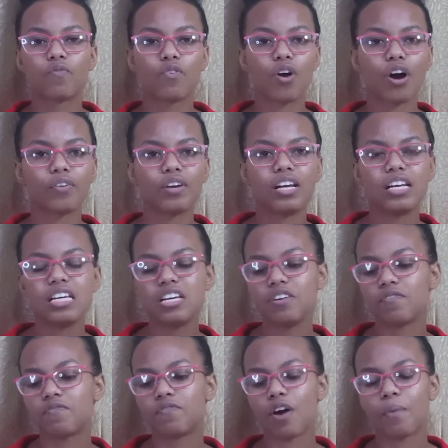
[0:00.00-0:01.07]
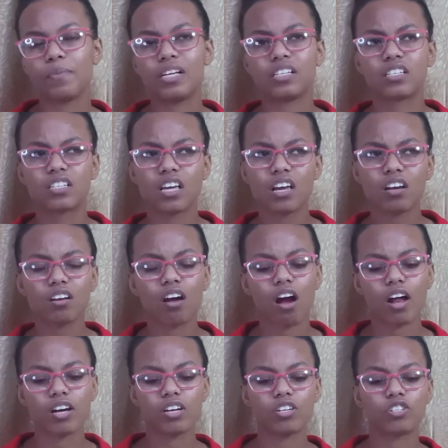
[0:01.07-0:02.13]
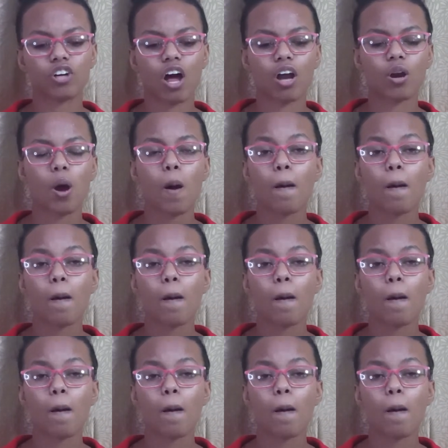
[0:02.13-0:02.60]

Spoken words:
for relief from his skin condition,